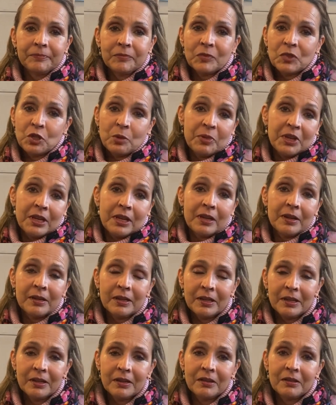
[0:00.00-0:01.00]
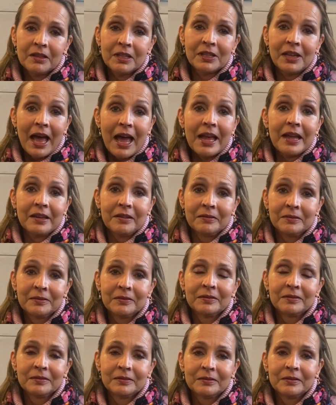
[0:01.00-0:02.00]
to be the light
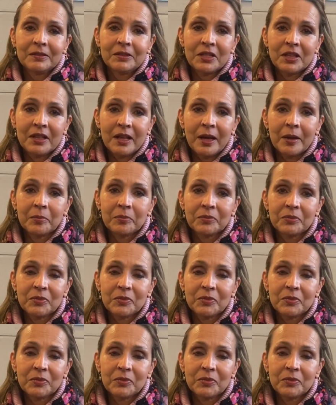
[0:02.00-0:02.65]
to them.